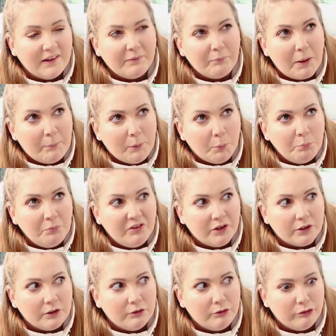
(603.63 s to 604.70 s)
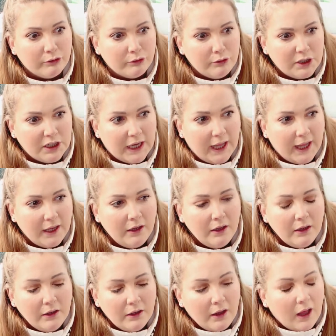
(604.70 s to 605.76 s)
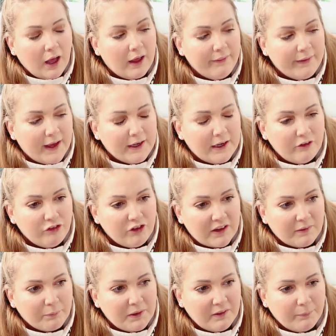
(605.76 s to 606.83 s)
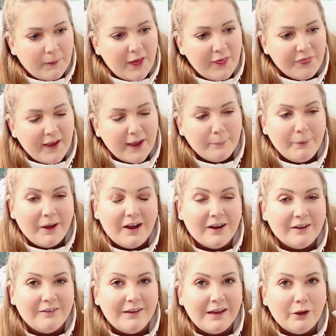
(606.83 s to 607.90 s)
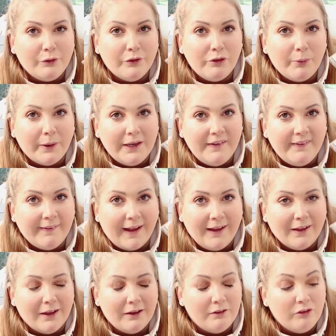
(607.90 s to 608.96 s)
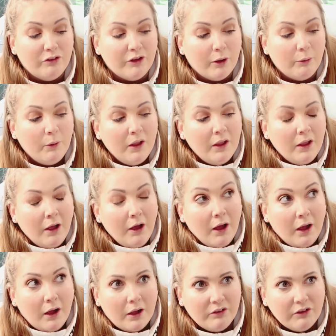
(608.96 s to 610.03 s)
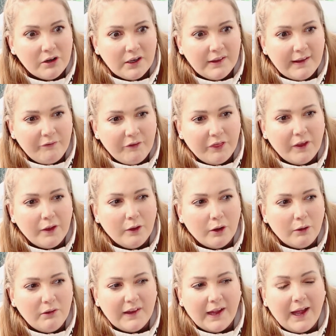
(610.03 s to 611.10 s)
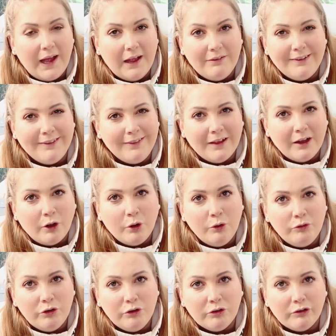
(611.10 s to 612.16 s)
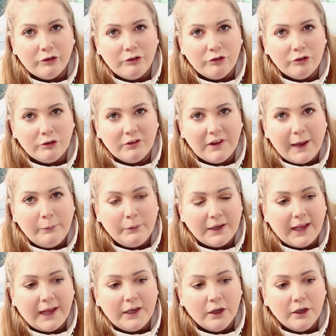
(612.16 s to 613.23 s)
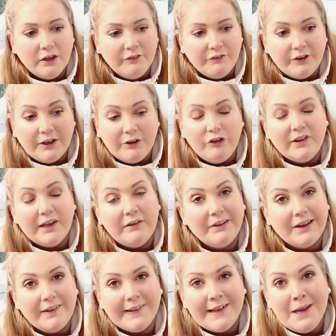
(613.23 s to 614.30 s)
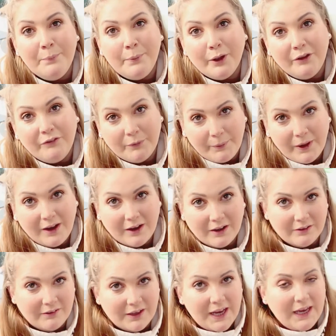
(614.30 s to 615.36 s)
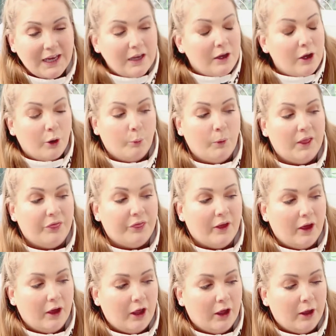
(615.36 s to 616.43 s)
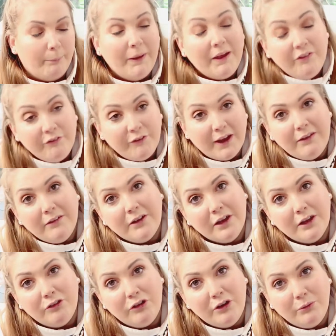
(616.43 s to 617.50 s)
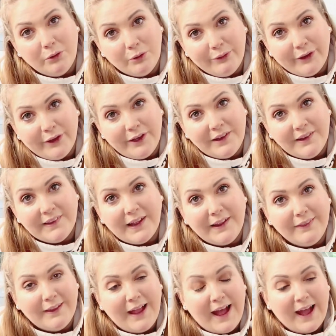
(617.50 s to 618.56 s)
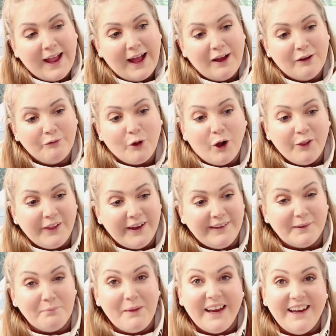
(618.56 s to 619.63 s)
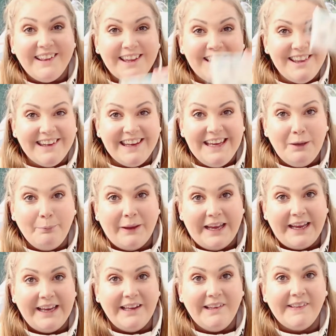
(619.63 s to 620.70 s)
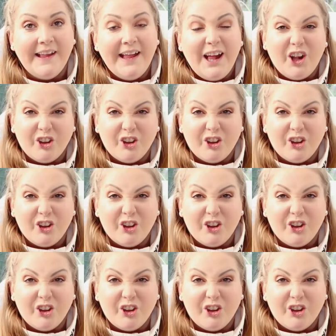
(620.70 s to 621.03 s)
It's my mum's on Sunday, and then it's Jasmine's birthday party on the 22nd. So as long as everything goes ahead and the country doesn't shut down again, hopefully she's having a sleepover party with her best friend and her two cousins. And I have got these amazing teepees.